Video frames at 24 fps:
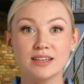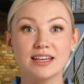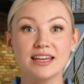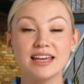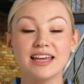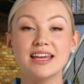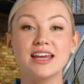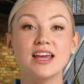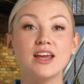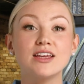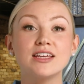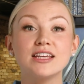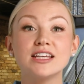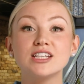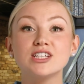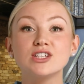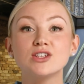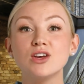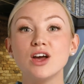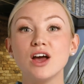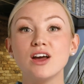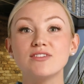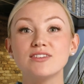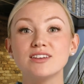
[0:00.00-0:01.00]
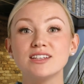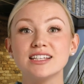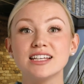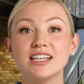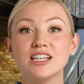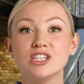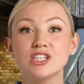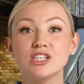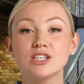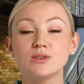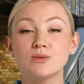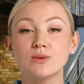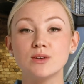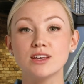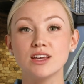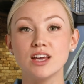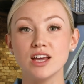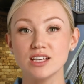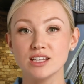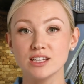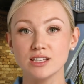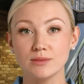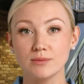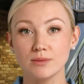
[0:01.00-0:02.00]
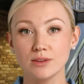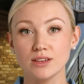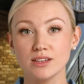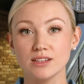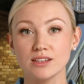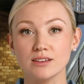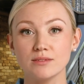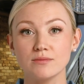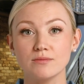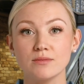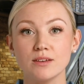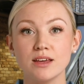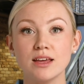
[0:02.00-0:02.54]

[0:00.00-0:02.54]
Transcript: In our initial conversations with customers,